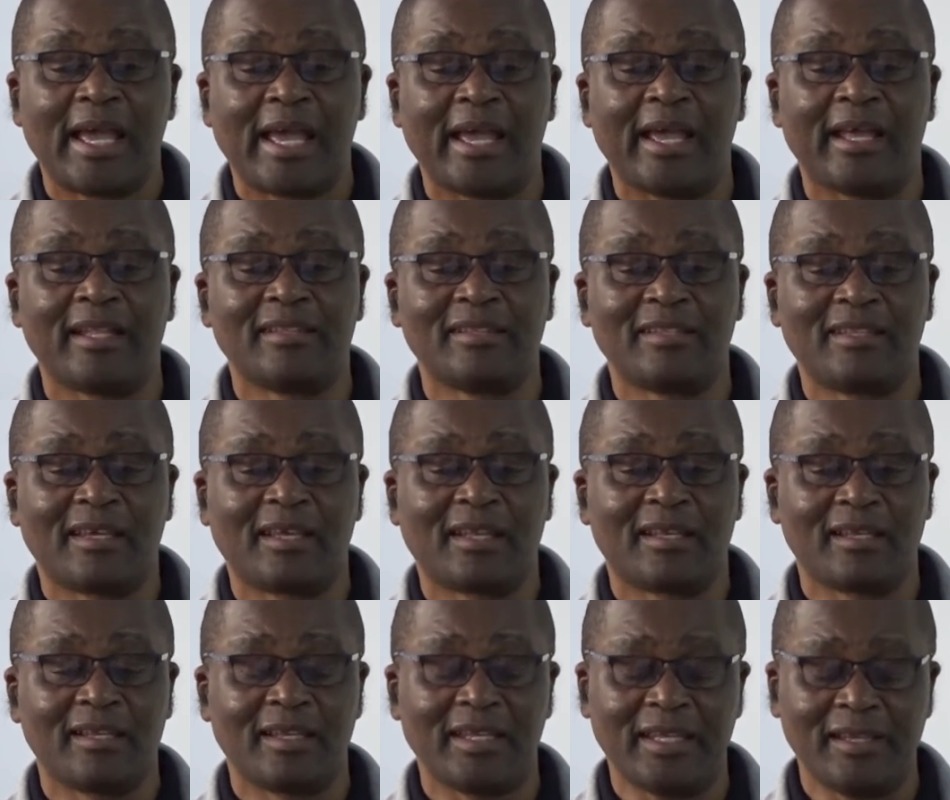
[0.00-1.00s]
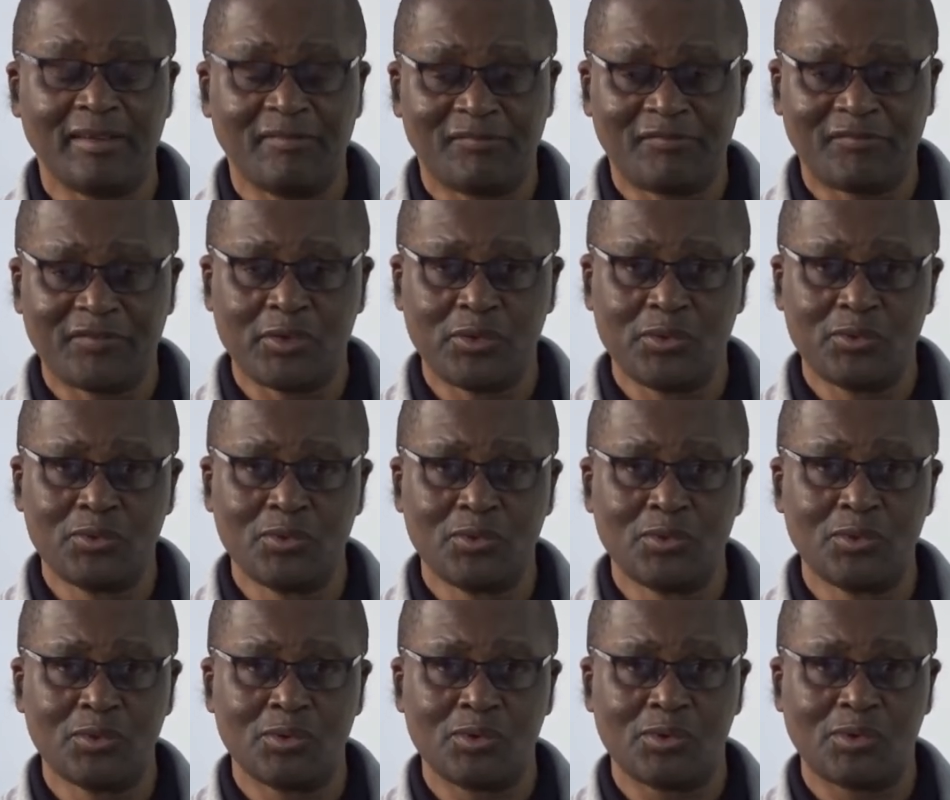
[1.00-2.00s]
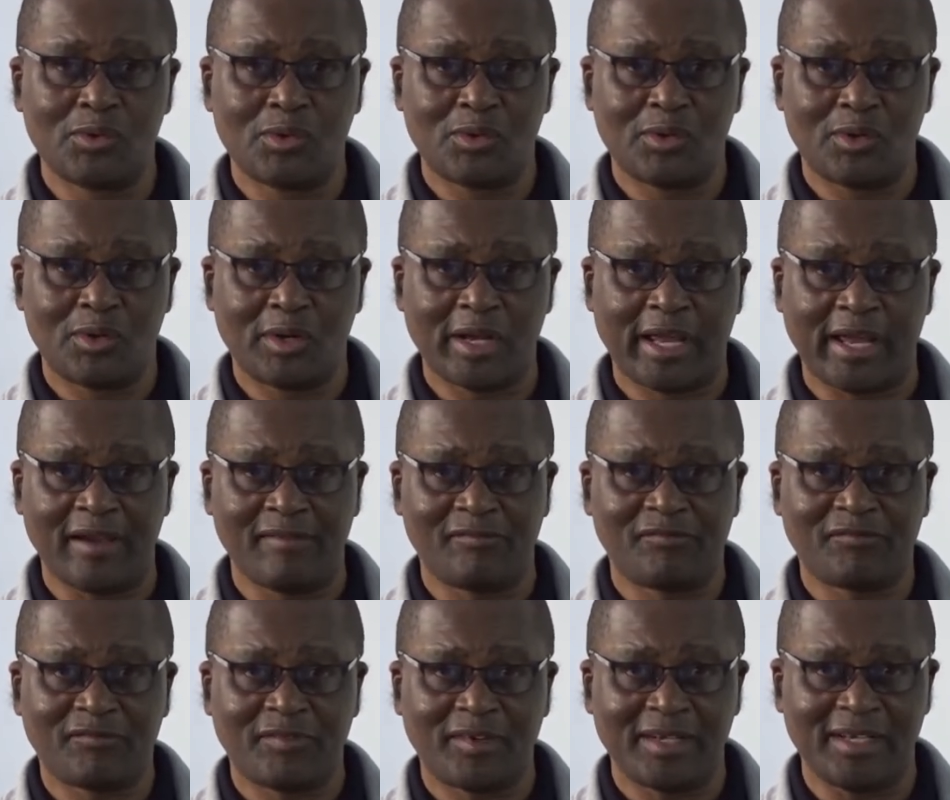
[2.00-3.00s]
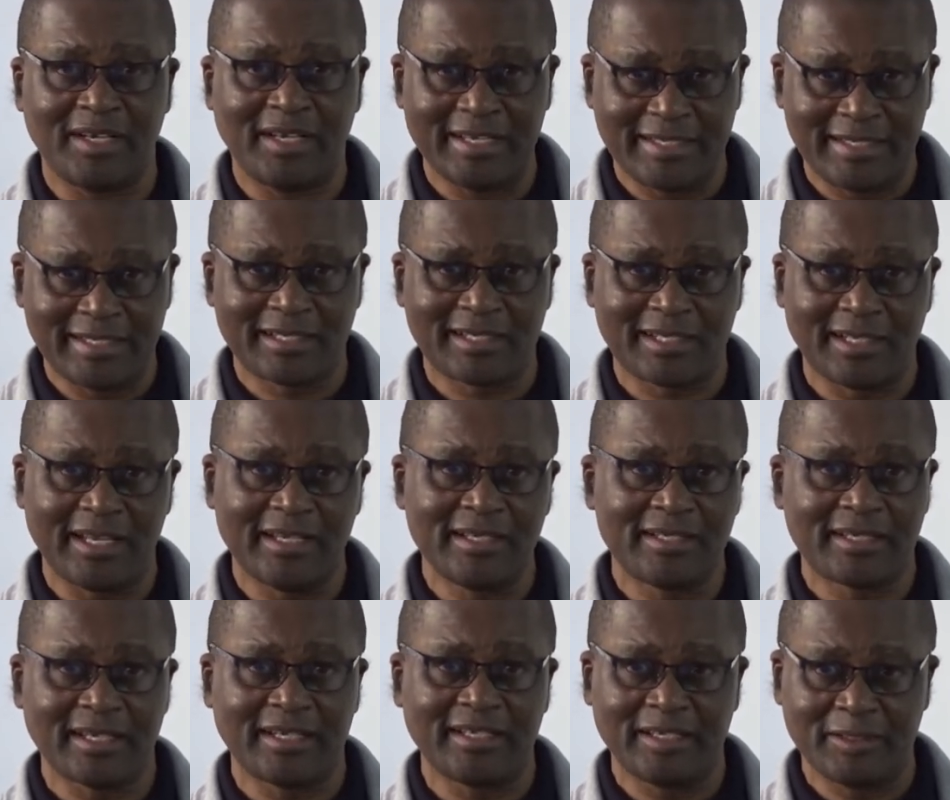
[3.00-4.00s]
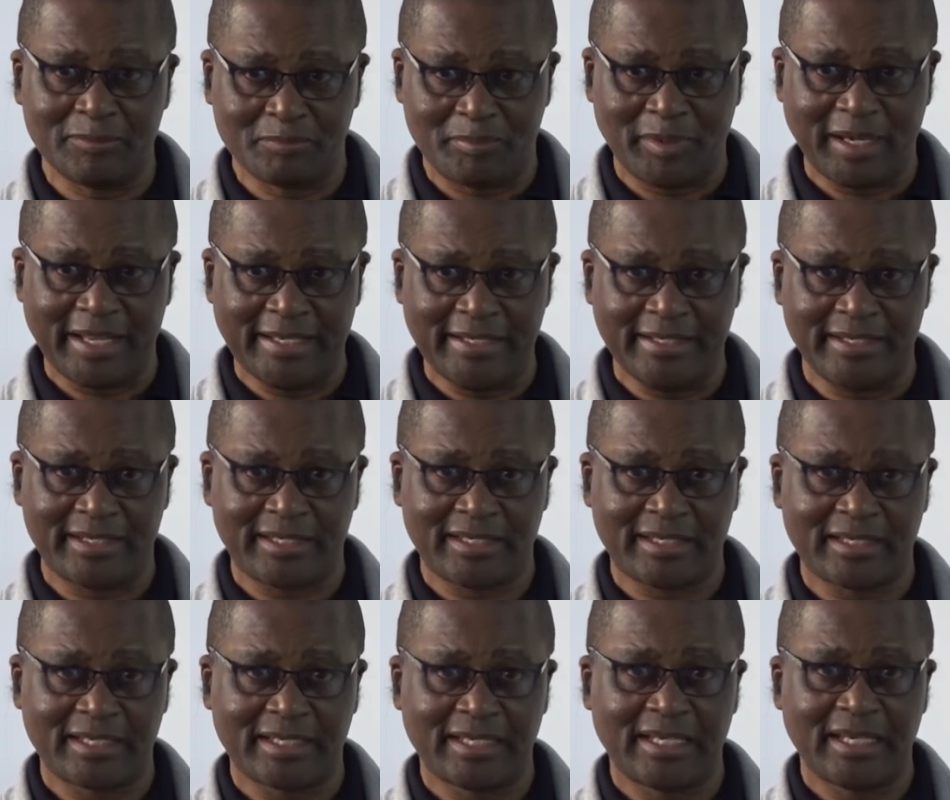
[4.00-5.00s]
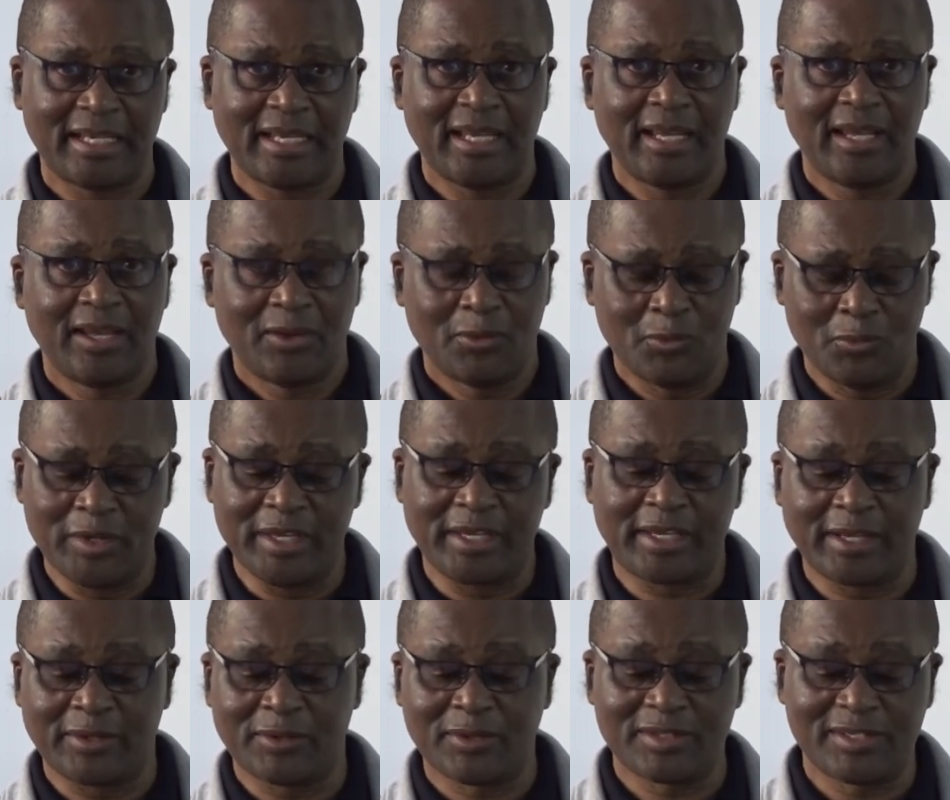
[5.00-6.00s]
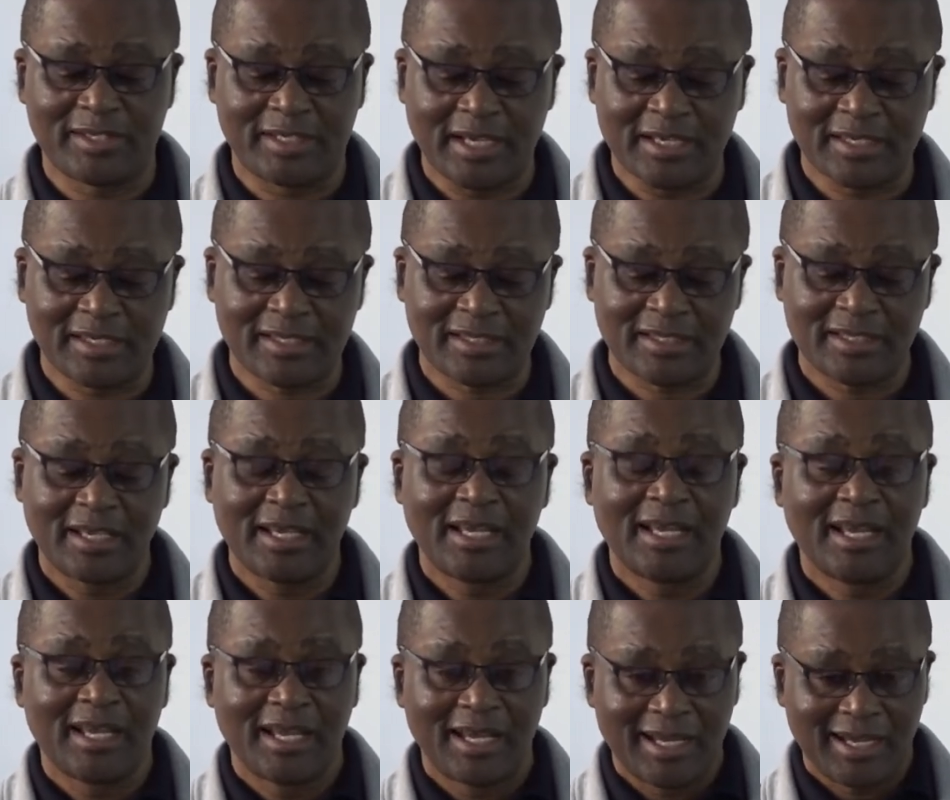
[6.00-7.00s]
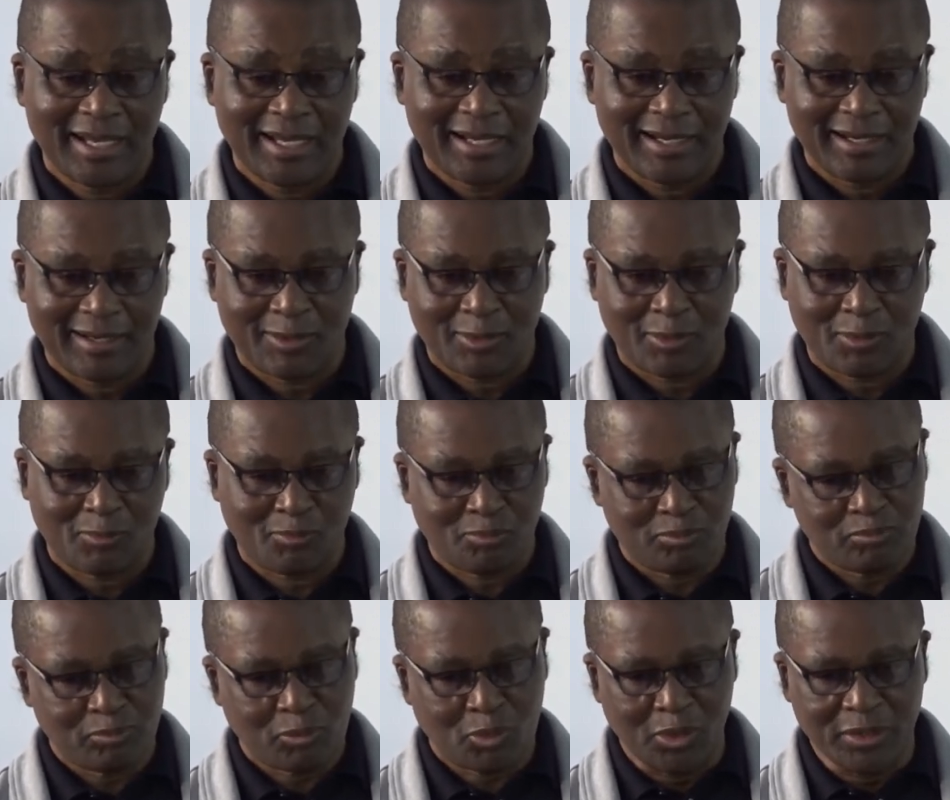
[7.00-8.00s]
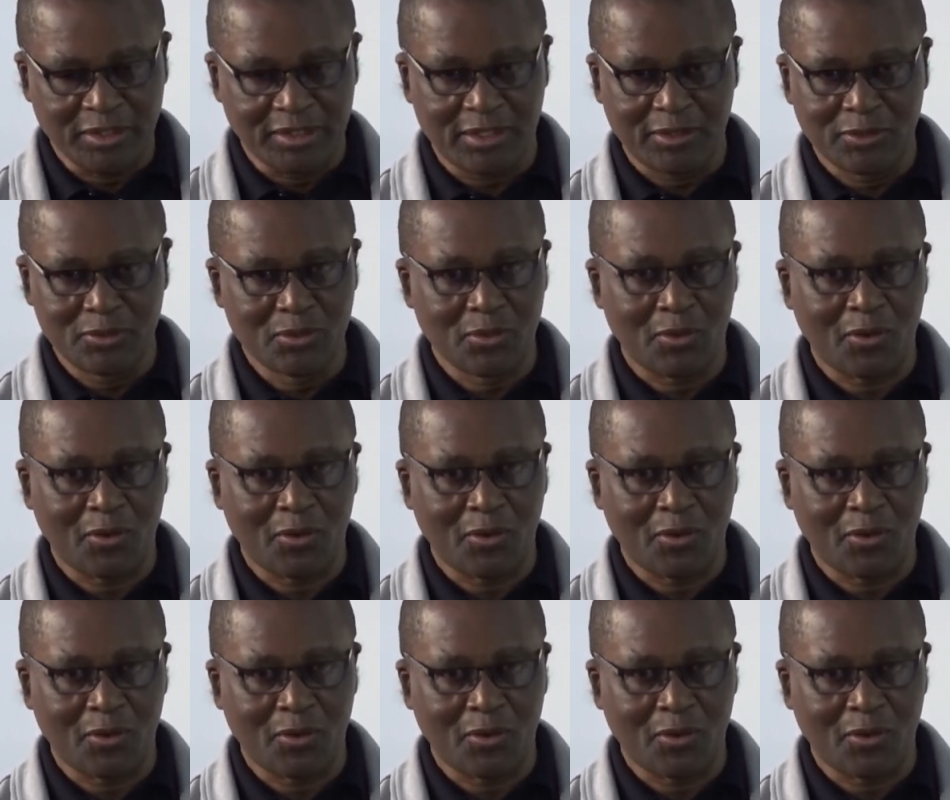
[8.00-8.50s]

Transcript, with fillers: And then if you have legislation in place we cannot just continue